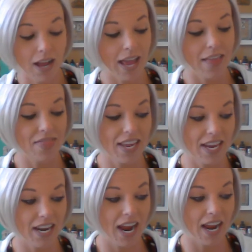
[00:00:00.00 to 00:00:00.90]
And
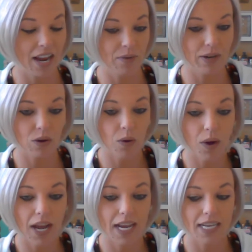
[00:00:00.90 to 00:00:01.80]
then I had a
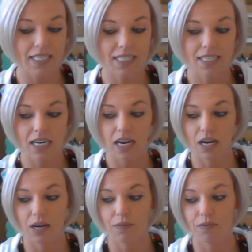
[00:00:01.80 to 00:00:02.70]
request
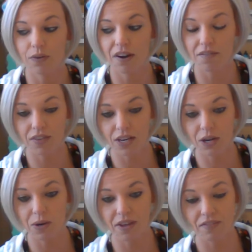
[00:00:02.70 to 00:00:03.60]
um, for a
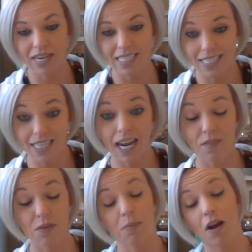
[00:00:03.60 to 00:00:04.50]
video if I did
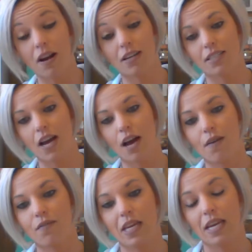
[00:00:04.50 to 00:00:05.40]
have the product of
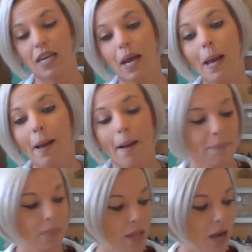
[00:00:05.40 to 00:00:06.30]
the
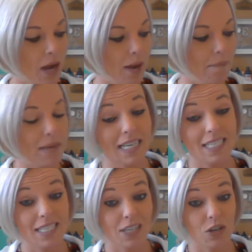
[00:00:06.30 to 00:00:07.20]
uh, Mia
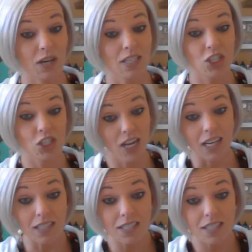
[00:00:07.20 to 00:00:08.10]
Secret
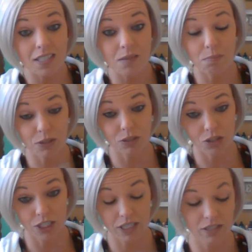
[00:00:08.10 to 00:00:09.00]
gels, builder
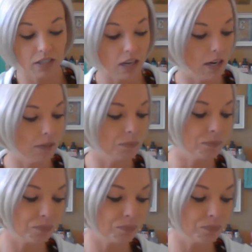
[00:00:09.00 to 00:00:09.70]
gels. Um,